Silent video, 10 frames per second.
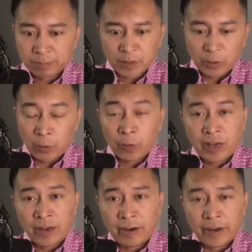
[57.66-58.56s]
your own
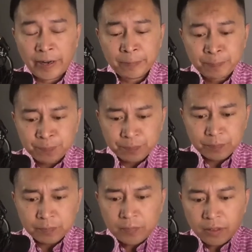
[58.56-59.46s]
IRA.
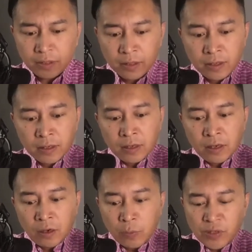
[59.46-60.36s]

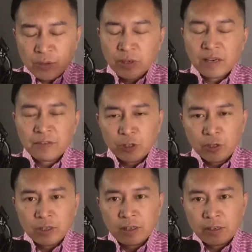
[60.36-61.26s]
Once you have a
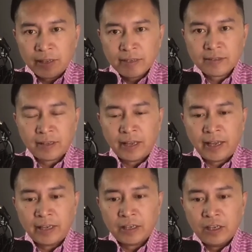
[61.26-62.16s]
good nest
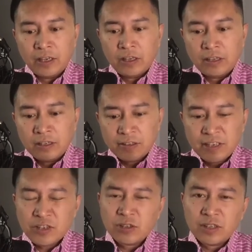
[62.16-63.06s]
egg,
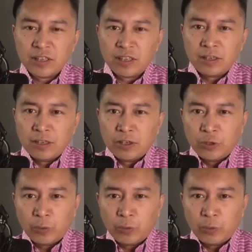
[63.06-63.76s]
essentially you